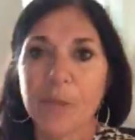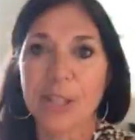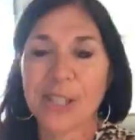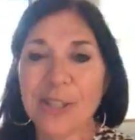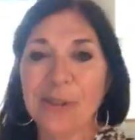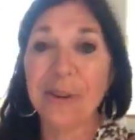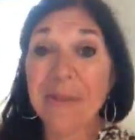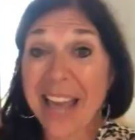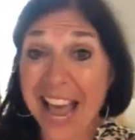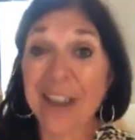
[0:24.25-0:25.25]
That's the tour
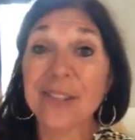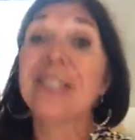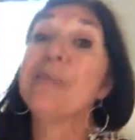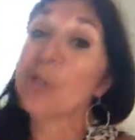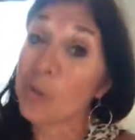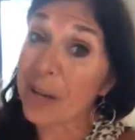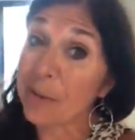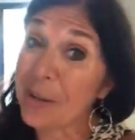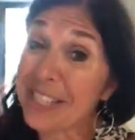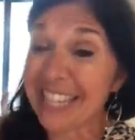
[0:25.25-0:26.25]
of my house. It was
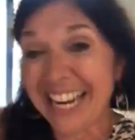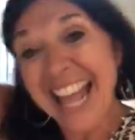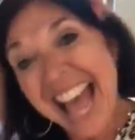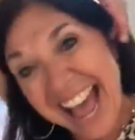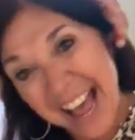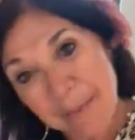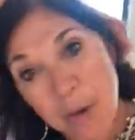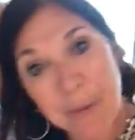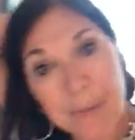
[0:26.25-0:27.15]
quick, wasn't it? Oh,